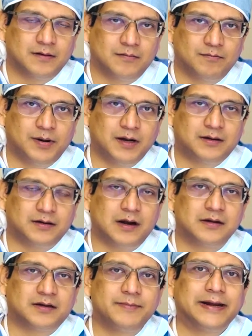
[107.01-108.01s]
But
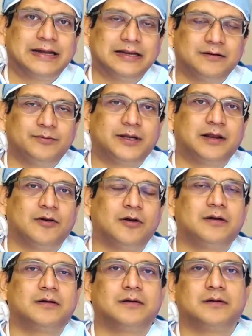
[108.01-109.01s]
ultimately, we
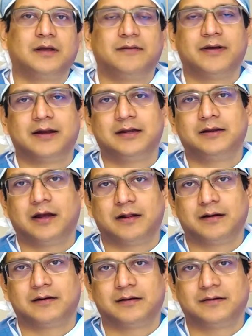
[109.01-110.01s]
cannot give any
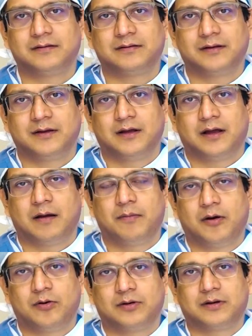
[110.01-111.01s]
guarantees
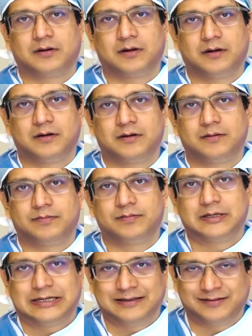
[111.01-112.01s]
about
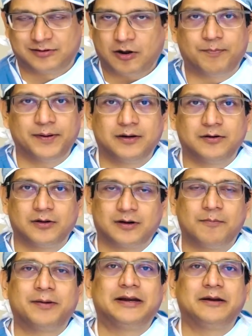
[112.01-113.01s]
stopping or
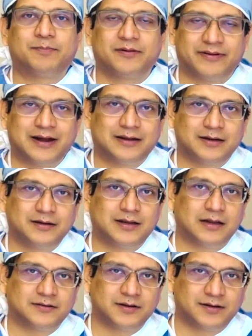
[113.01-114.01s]
completely preventing
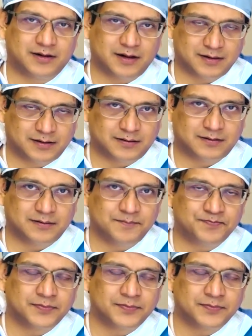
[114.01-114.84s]
cancer recurrence.